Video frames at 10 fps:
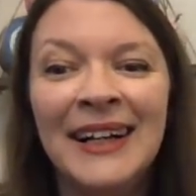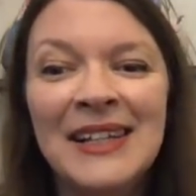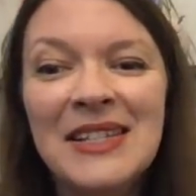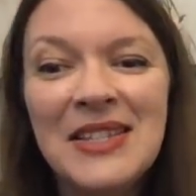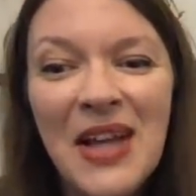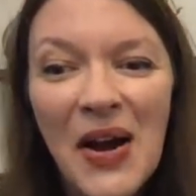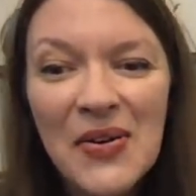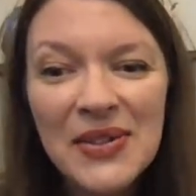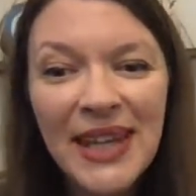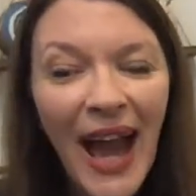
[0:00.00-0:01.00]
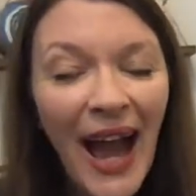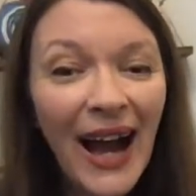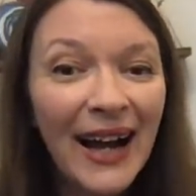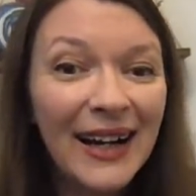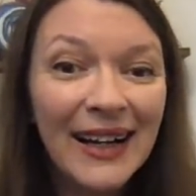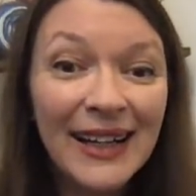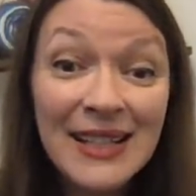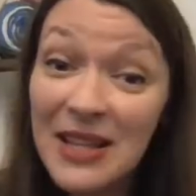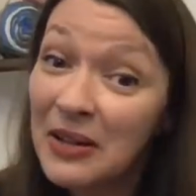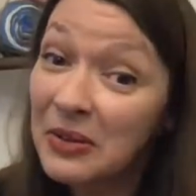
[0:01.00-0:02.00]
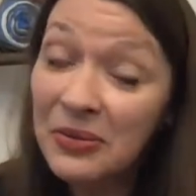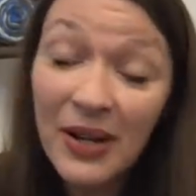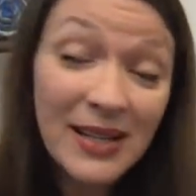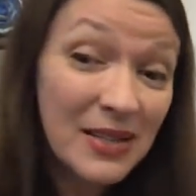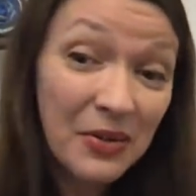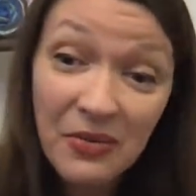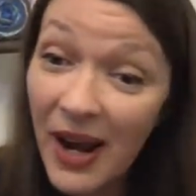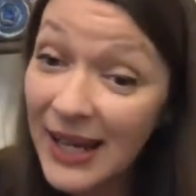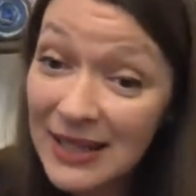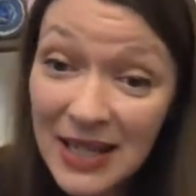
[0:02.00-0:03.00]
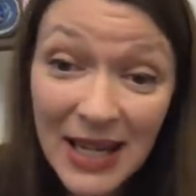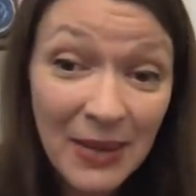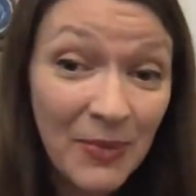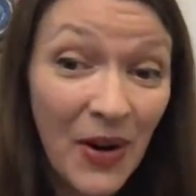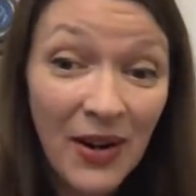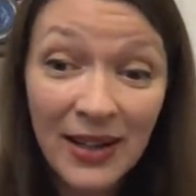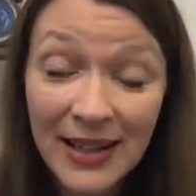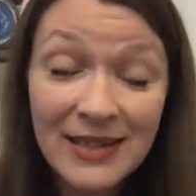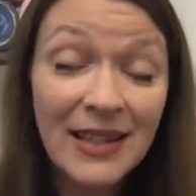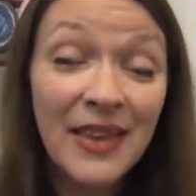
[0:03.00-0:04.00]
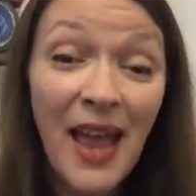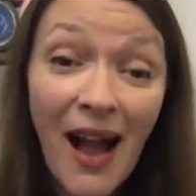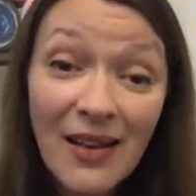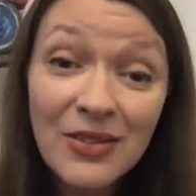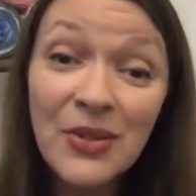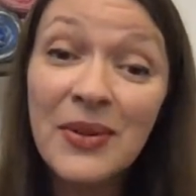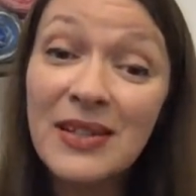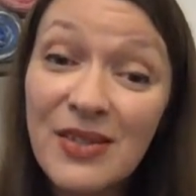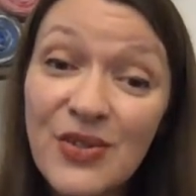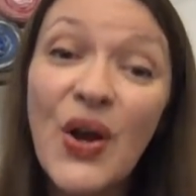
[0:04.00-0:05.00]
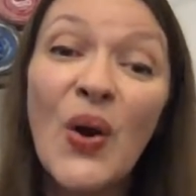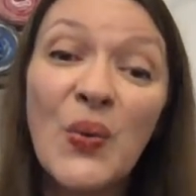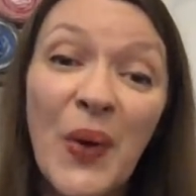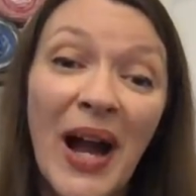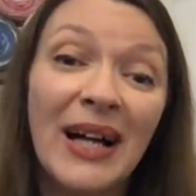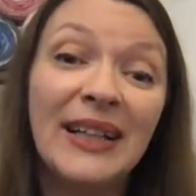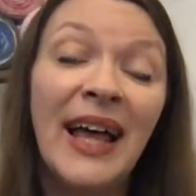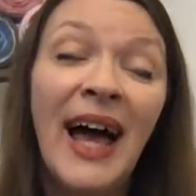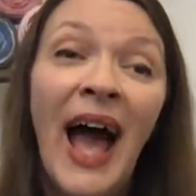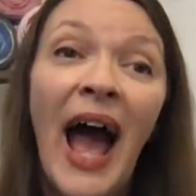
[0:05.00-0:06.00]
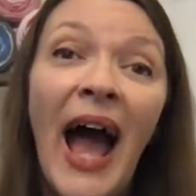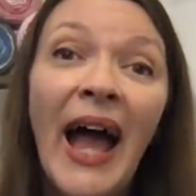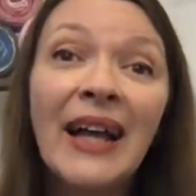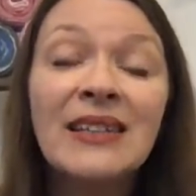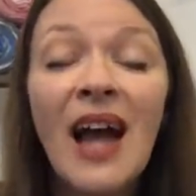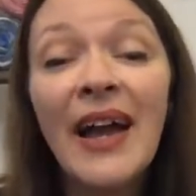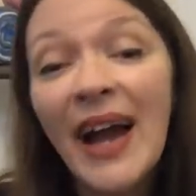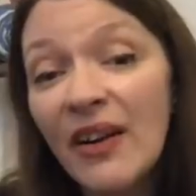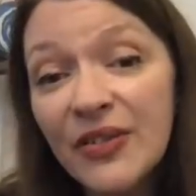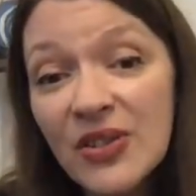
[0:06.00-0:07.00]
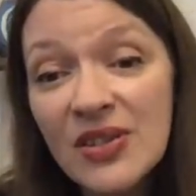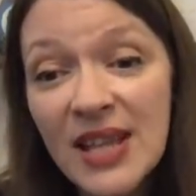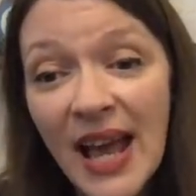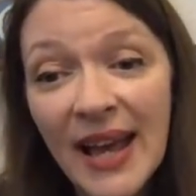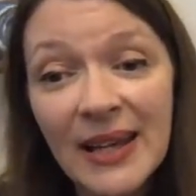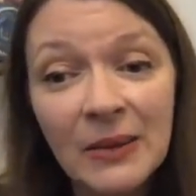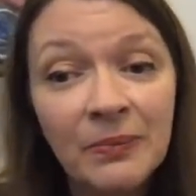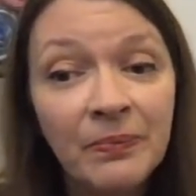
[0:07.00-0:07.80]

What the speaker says: So yeah, it's great teamwork, Linda. They are doing so well, and I have to say,